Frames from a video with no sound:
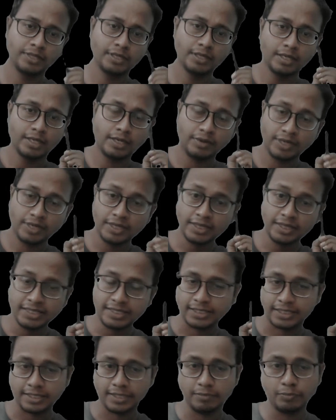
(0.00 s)
Now, in this
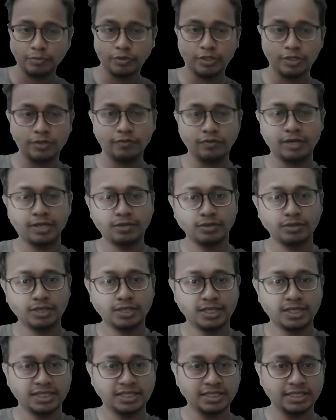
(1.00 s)
setup, we need to find out the
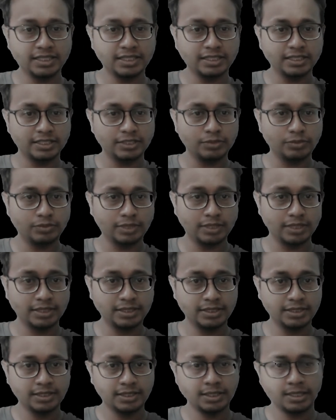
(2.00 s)
tension in these two plates
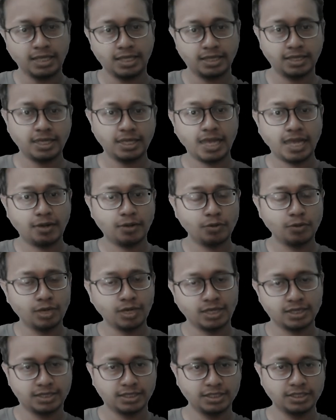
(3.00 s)
and the angular
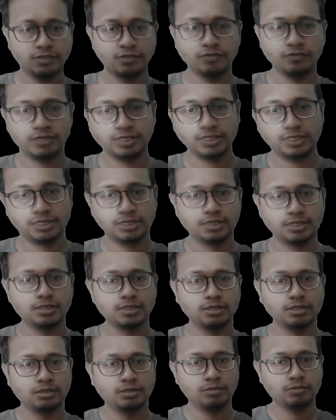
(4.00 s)
acceleration of this
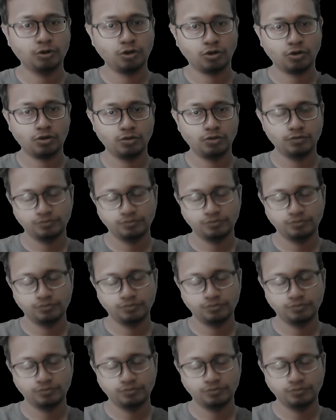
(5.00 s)
block.